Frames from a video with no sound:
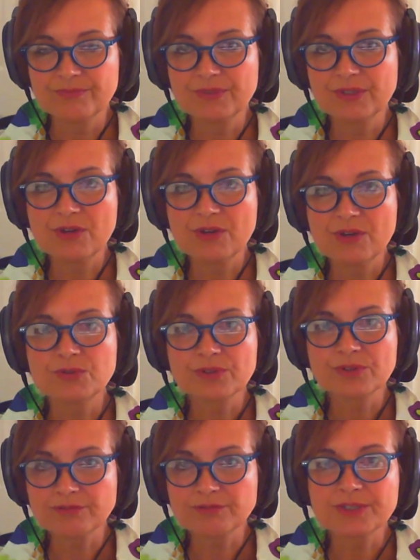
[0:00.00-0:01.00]
local
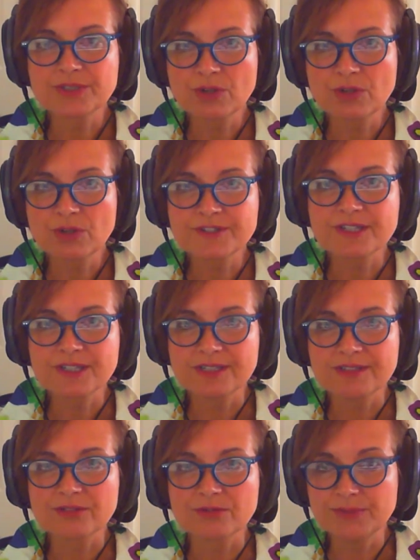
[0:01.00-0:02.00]
government
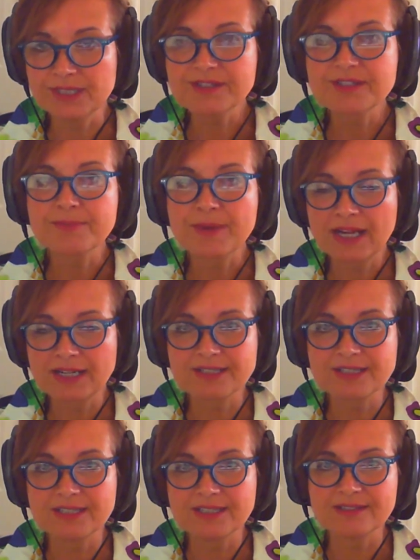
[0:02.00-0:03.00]
offices or
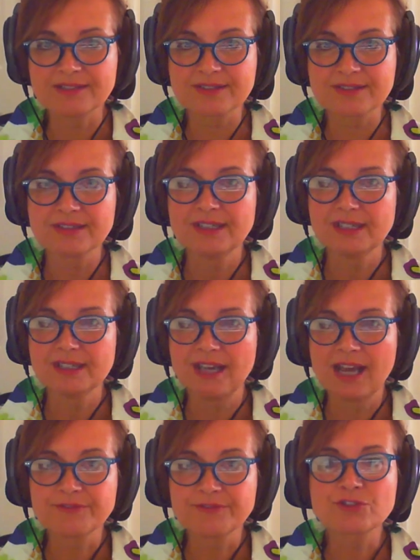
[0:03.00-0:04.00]
municipalities
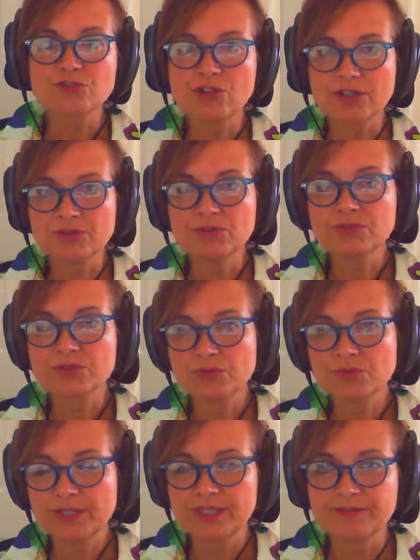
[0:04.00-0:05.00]
have struggled
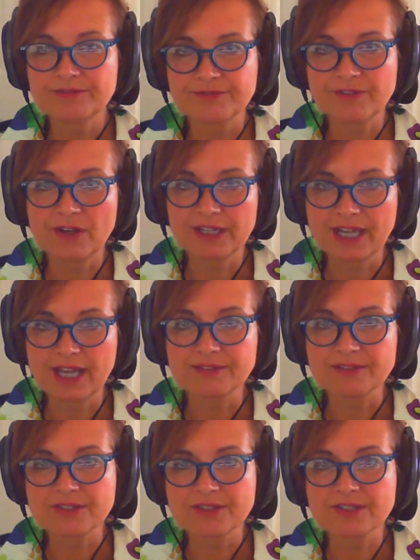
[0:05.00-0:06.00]
with
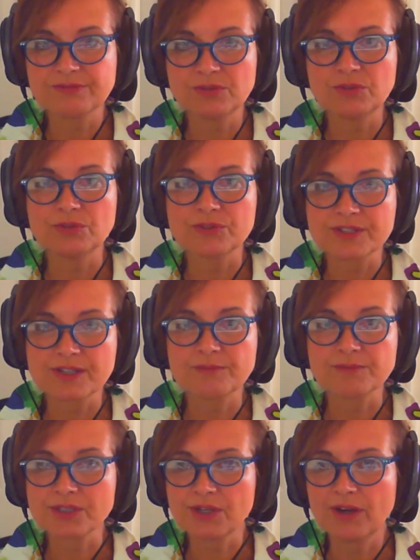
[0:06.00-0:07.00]
finance for some
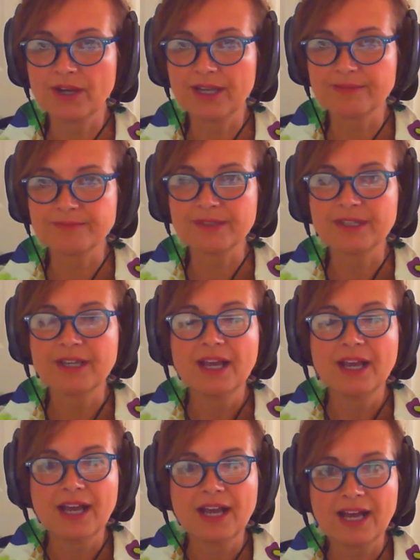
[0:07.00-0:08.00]
time,
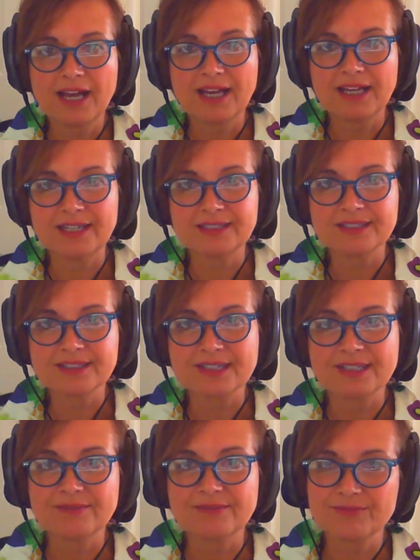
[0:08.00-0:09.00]
and
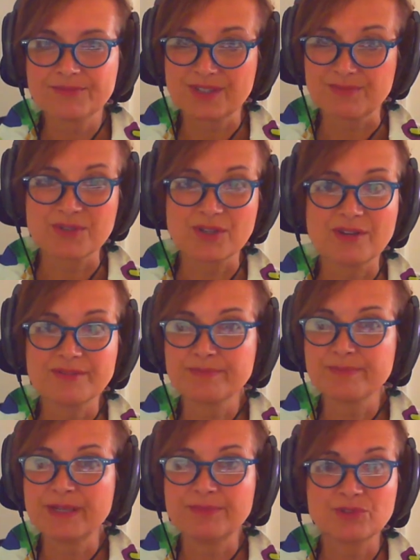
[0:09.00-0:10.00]
sometimes
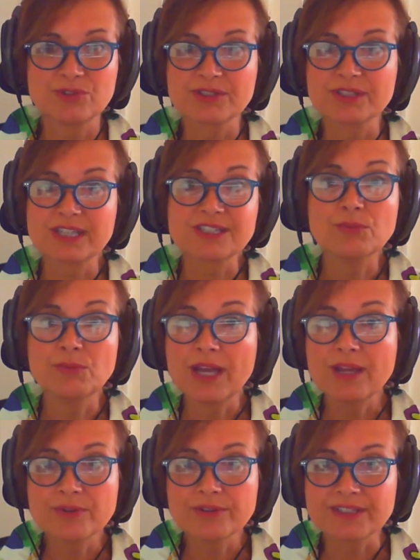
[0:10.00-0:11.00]
people just get
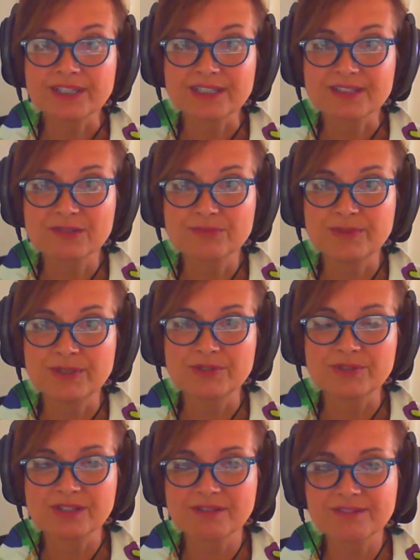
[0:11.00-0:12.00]
away with it
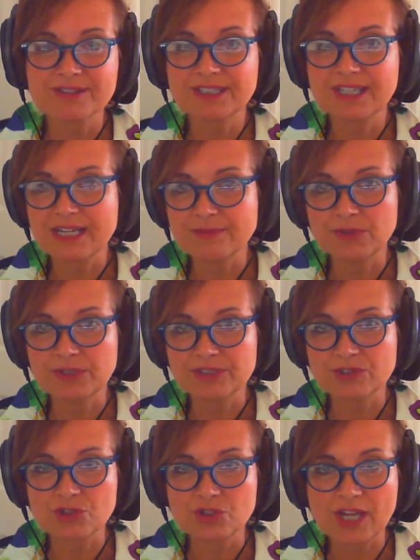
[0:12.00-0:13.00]
because there isn't anybody
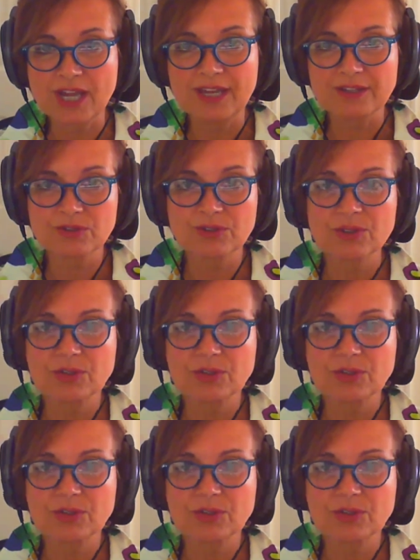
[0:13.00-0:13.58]
to check